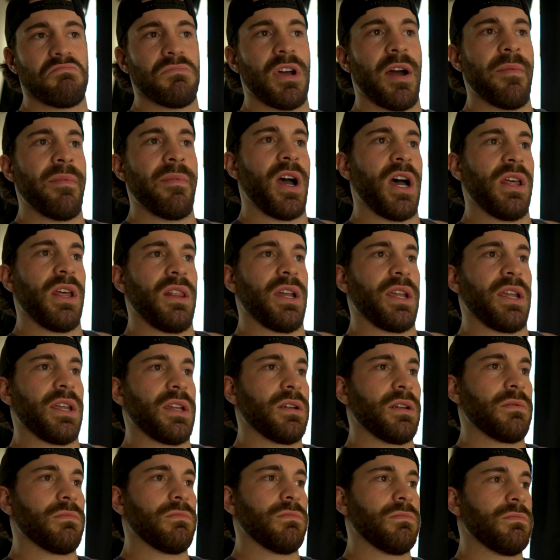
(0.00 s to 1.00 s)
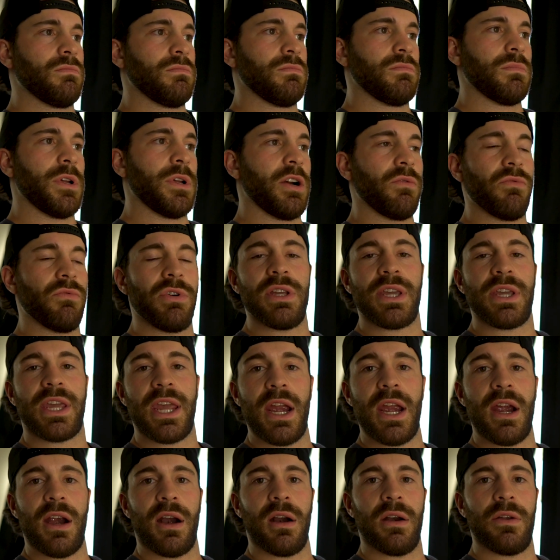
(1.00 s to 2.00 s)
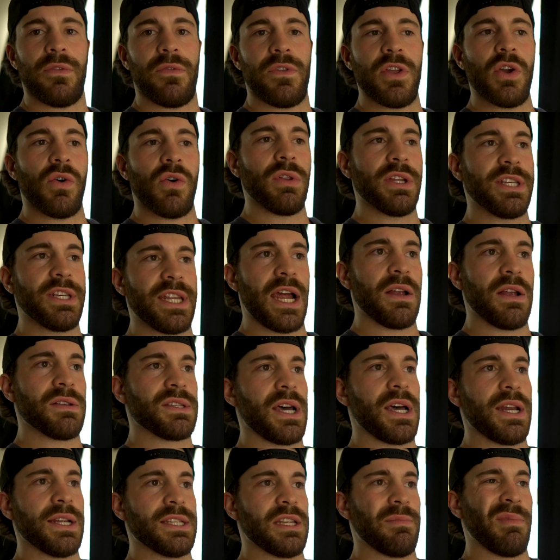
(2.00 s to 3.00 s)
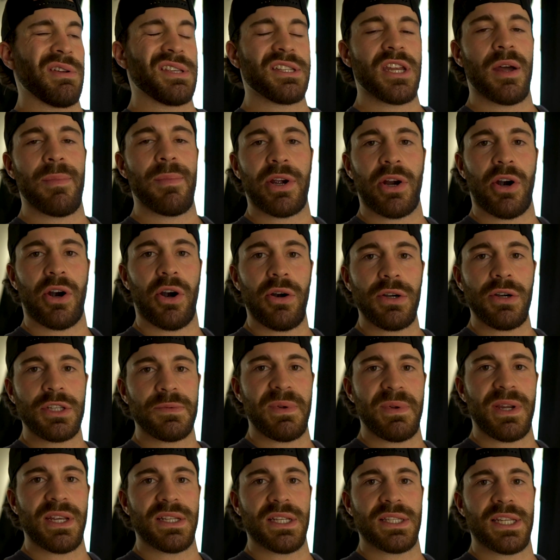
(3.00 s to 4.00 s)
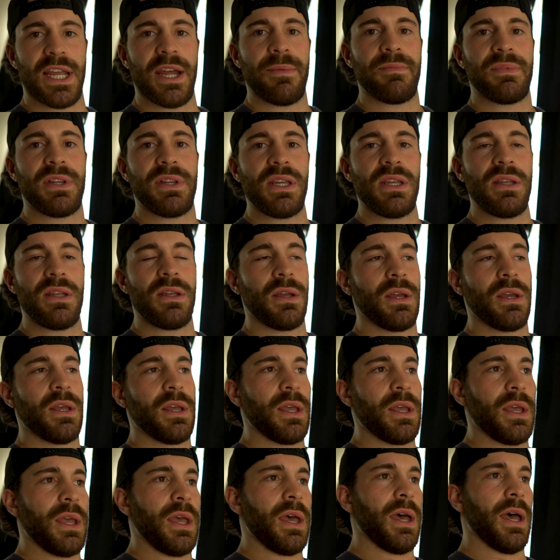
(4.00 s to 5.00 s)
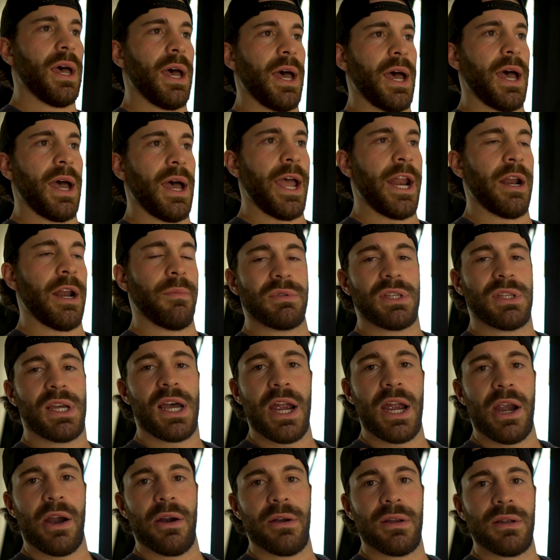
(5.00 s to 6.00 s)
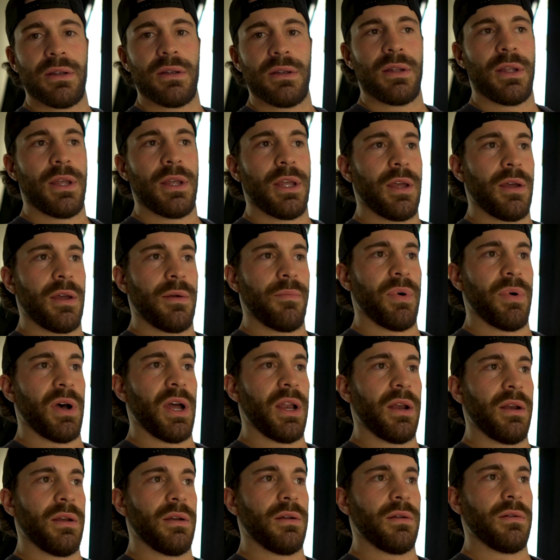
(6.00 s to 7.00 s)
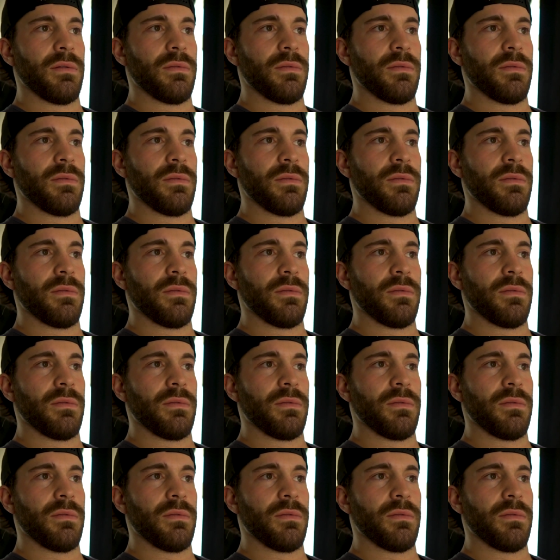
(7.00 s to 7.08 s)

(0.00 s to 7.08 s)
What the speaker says: I'm not like, I don't really care. The only downside is that my stomach hurts because it's empty, and I'm tired. But